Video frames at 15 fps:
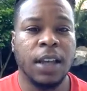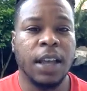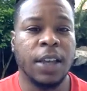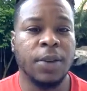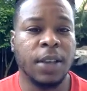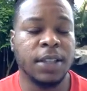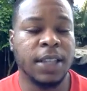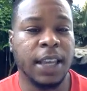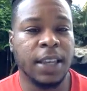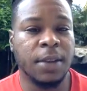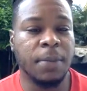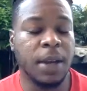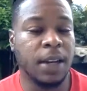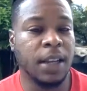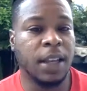and you can take
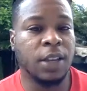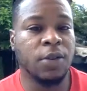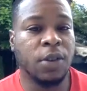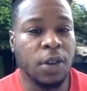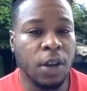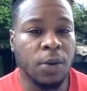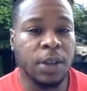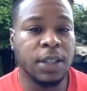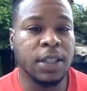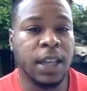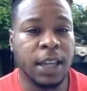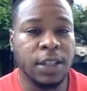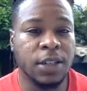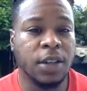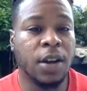your money and you can go
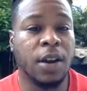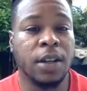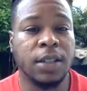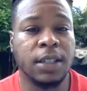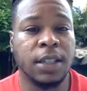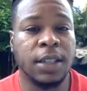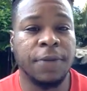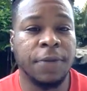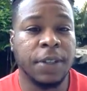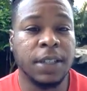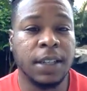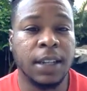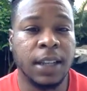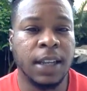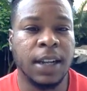exchange your currency
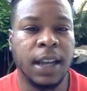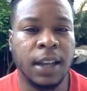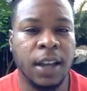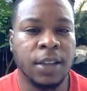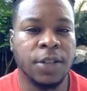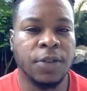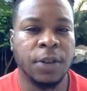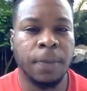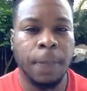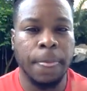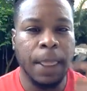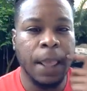physically in that country.